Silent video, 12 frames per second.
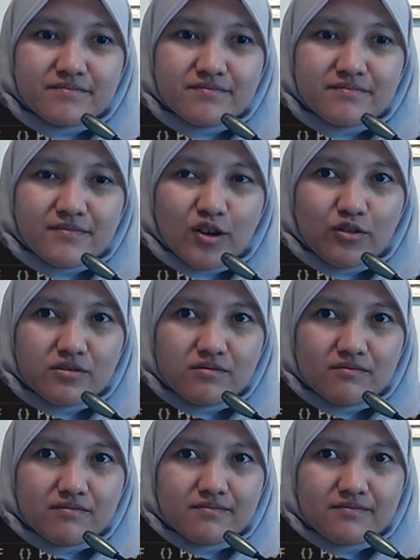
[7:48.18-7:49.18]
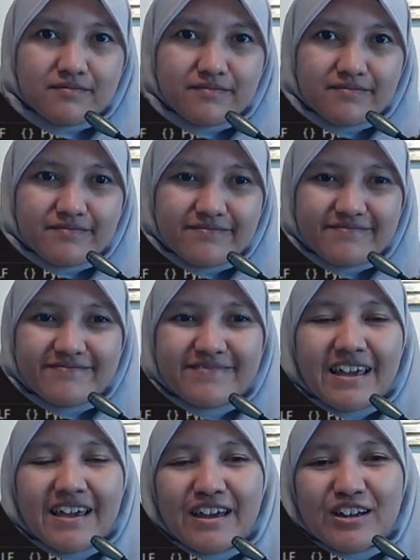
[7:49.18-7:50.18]
or
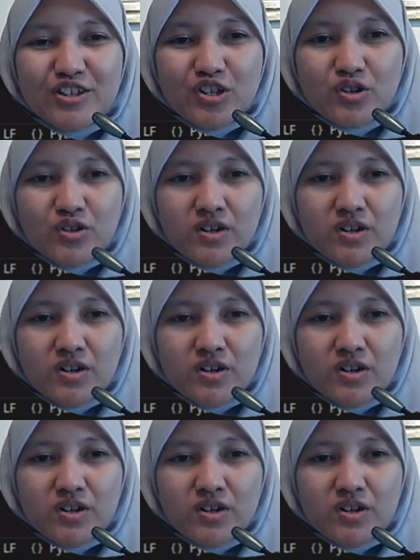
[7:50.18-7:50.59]
so